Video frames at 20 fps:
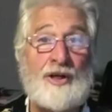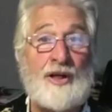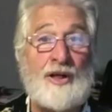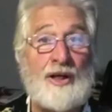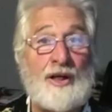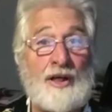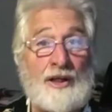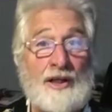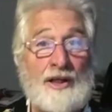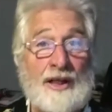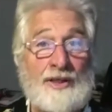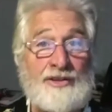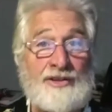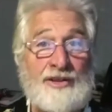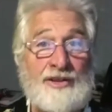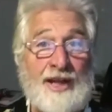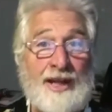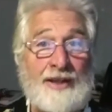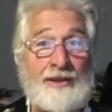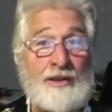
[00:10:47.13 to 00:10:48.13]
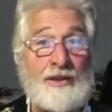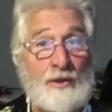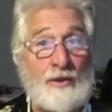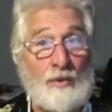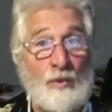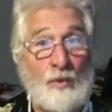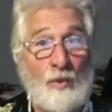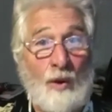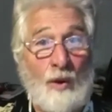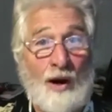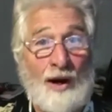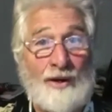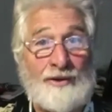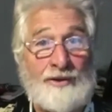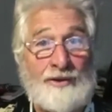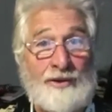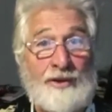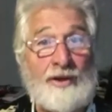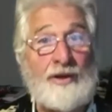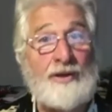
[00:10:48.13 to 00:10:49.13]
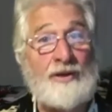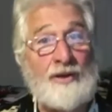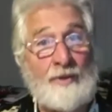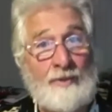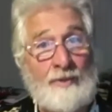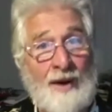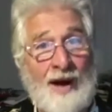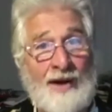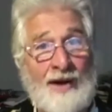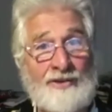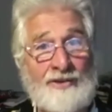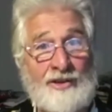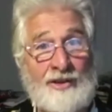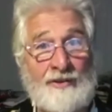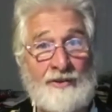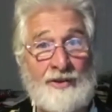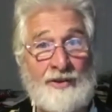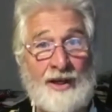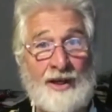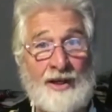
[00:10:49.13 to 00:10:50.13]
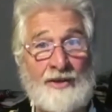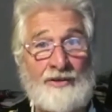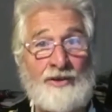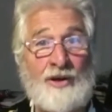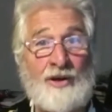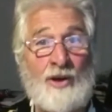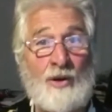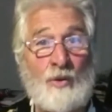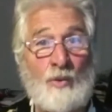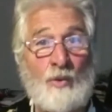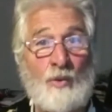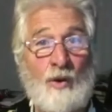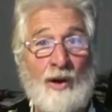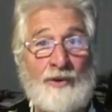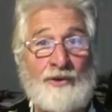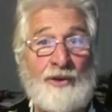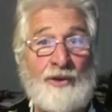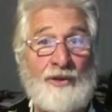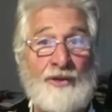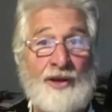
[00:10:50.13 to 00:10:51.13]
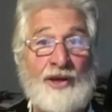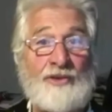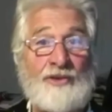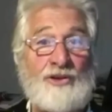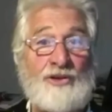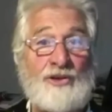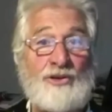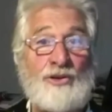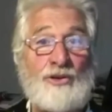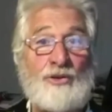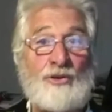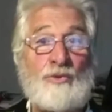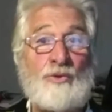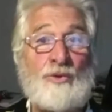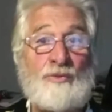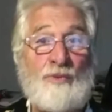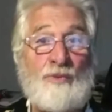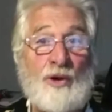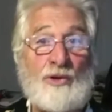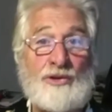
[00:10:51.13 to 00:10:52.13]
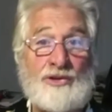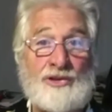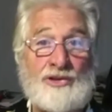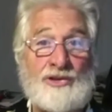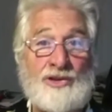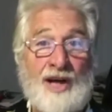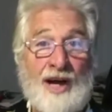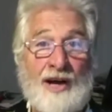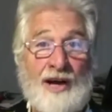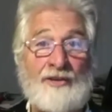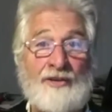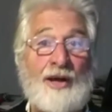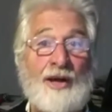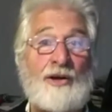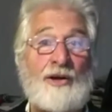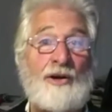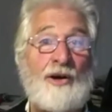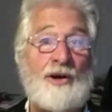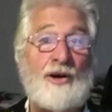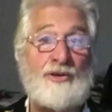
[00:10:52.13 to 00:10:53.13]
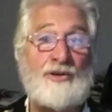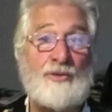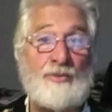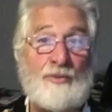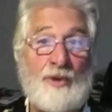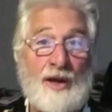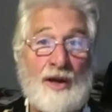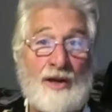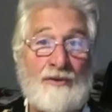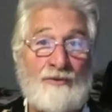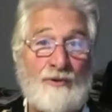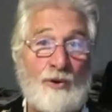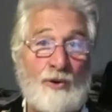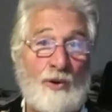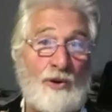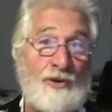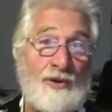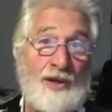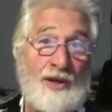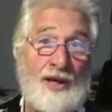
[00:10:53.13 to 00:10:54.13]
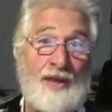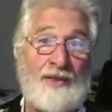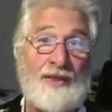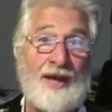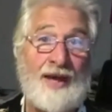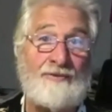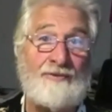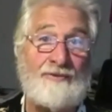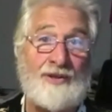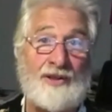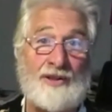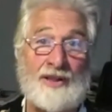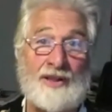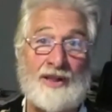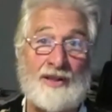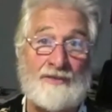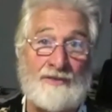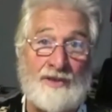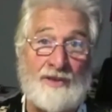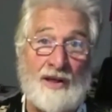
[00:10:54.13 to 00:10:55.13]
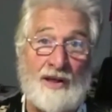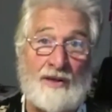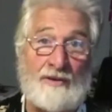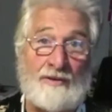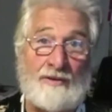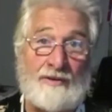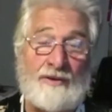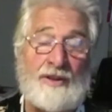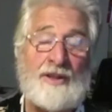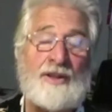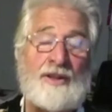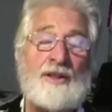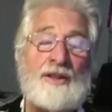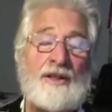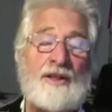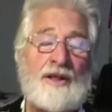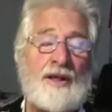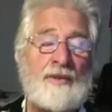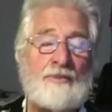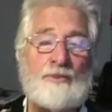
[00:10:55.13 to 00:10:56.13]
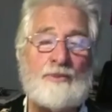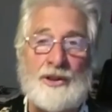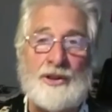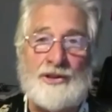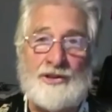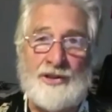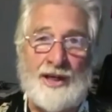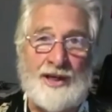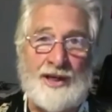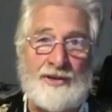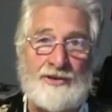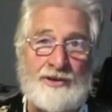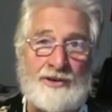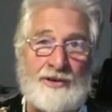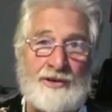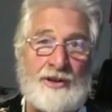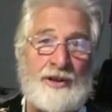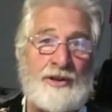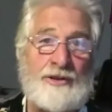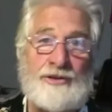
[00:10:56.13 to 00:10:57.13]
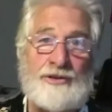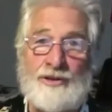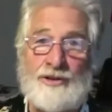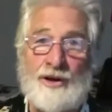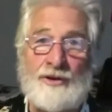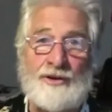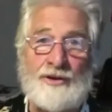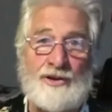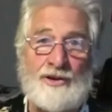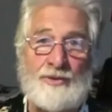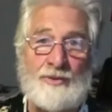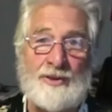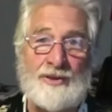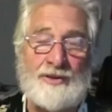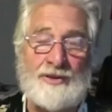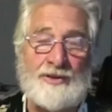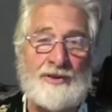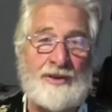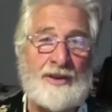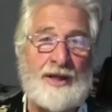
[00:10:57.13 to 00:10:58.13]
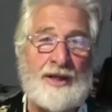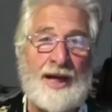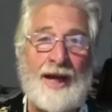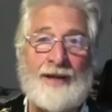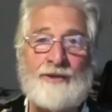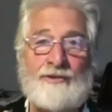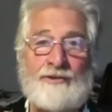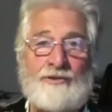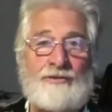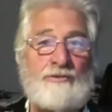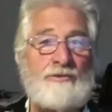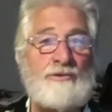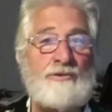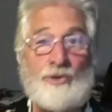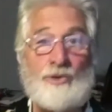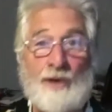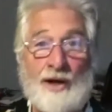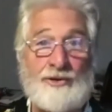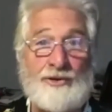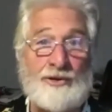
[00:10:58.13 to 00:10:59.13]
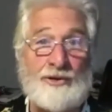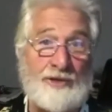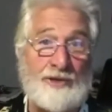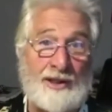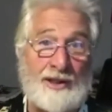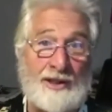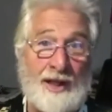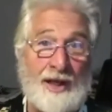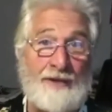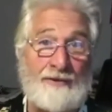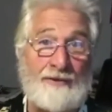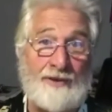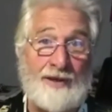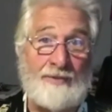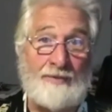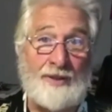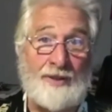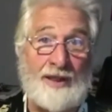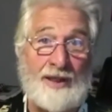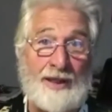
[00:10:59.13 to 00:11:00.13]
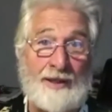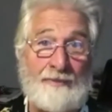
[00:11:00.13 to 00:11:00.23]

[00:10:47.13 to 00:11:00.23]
Instead, want the positive things. Want the things that you would most desire that are going to bring forth that feeling of love, appreciation, cherishment, and treasure that life can be.